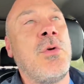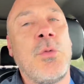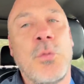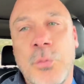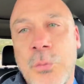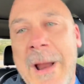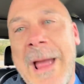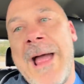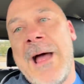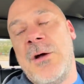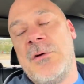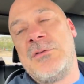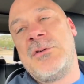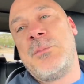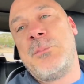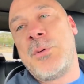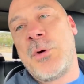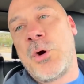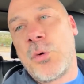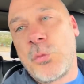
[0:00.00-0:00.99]

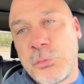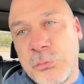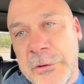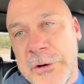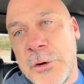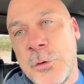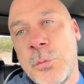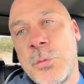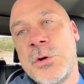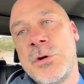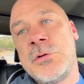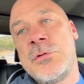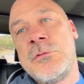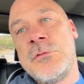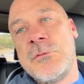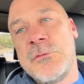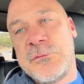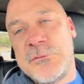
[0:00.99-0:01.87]
round per rearward